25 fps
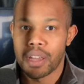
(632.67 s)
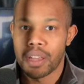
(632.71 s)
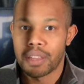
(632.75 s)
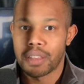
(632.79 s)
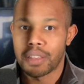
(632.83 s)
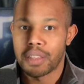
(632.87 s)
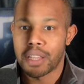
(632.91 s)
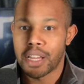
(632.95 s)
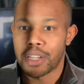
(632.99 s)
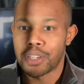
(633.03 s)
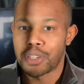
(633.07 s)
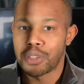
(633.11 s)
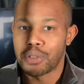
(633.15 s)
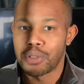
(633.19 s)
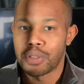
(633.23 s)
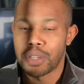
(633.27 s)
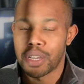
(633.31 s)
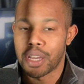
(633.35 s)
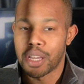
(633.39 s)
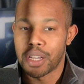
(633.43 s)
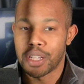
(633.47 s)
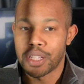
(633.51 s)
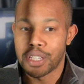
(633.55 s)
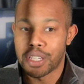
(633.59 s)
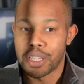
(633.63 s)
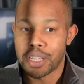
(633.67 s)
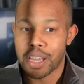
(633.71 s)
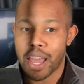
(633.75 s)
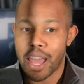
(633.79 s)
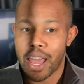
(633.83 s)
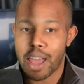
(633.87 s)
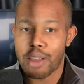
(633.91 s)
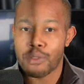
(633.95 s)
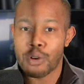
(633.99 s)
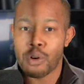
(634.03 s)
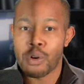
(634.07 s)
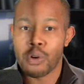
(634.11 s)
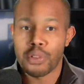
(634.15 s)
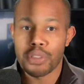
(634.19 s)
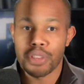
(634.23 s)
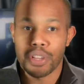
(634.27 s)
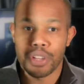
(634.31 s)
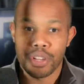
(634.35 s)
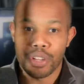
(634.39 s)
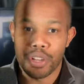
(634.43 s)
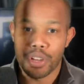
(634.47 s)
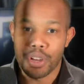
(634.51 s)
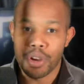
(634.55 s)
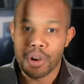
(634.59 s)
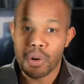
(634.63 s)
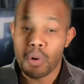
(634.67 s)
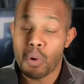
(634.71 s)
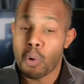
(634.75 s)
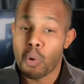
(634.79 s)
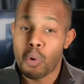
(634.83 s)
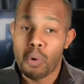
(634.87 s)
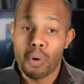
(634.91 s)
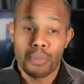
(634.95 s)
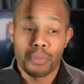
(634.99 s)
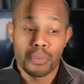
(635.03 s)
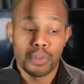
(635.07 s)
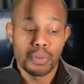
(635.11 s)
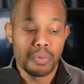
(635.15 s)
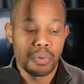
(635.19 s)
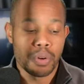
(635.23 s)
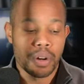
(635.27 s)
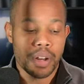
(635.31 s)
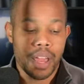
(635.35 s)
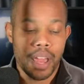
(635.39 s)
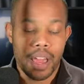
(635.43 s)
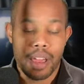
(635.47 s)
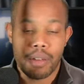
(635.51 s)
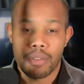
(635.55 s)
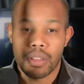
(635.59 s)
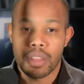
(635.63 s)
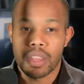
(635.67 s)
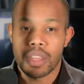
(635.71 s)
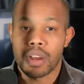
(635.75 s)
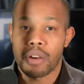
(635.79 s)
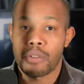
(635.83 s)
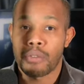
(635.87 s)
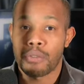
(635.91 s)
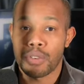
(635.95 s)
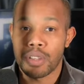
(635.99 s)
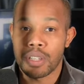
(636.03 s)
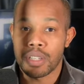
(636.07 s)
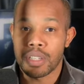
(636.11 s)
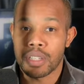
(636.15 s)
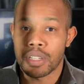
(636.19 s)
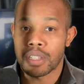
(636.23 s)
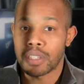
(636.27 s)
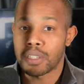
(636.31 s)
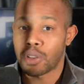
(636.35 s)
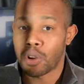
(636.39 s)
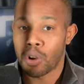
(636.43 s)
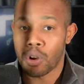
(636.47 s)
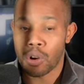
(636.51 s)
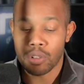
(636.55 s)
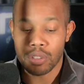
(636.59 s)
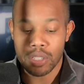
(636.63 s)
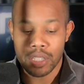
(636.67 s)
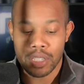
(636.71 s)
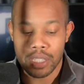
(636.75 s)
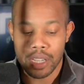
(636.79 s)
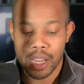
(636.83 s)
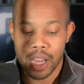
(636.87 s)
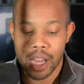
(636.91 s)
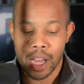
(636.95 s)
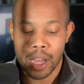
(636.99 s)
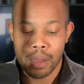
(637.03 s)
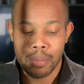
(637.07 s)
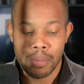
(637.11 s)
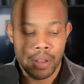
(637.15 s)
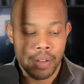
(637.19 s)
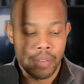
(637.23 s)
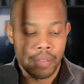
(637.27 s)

that you can just have on the go, or if you want to have it there physically all the time,